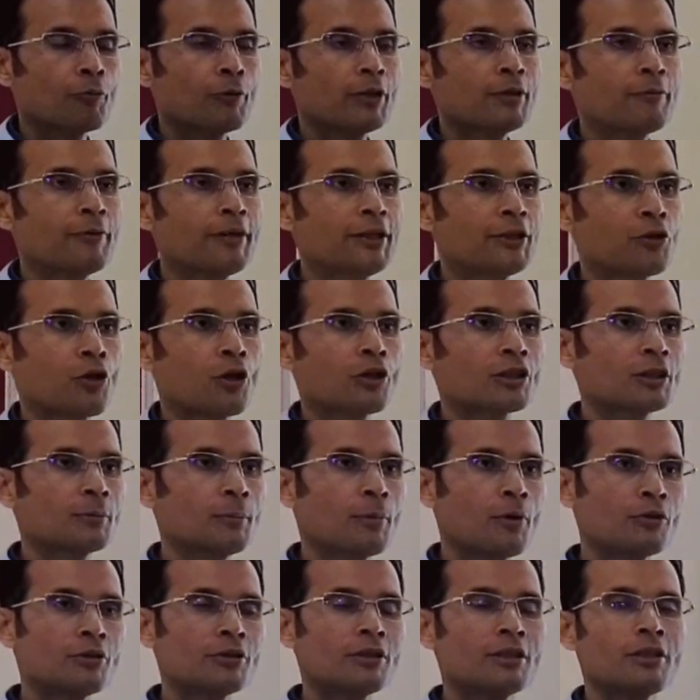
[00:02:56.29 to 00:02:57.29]
when we talked
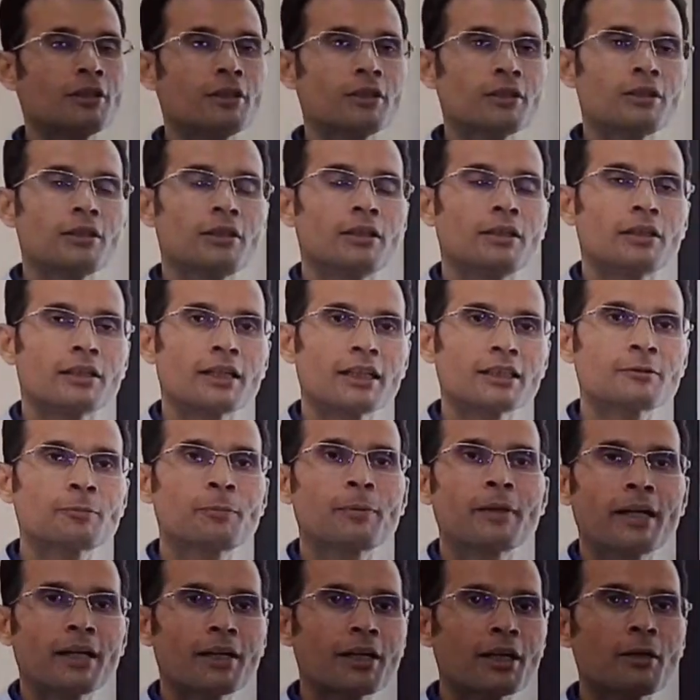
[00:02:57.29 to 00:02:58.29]
about the
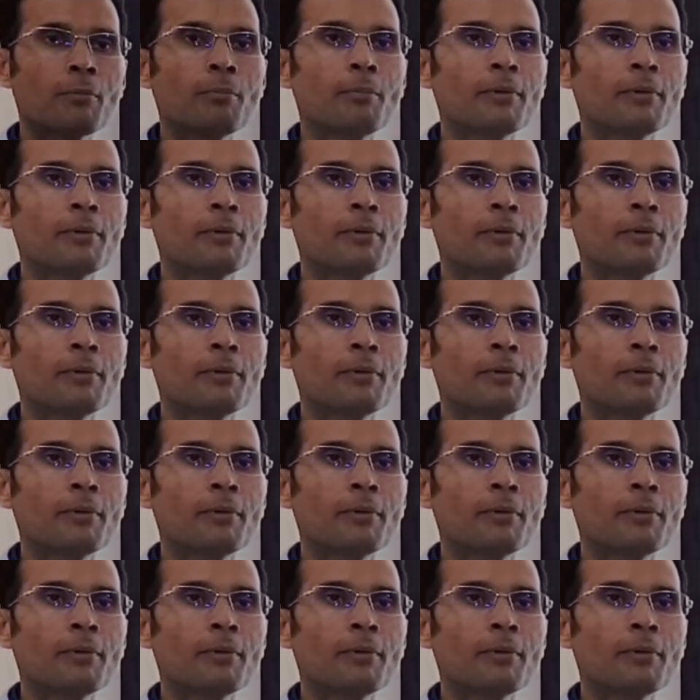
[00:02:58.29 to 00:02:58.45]
respiratory